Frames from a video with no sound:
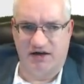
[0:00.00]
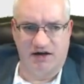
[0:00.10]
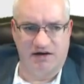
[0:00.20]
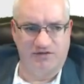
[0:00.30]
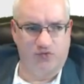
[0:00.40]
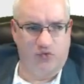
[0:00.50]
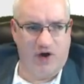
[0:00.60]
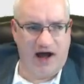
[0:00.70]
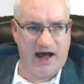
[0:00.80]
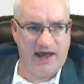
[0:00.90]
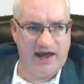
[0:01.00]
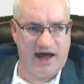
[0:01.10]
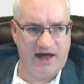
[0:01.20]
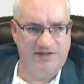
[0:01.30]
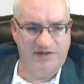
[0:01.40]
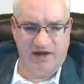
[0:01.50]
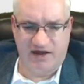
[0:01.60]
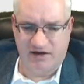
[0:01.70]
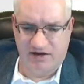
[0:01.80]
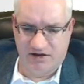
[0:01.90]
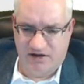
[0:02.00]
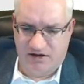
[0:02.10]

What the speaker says: of why I think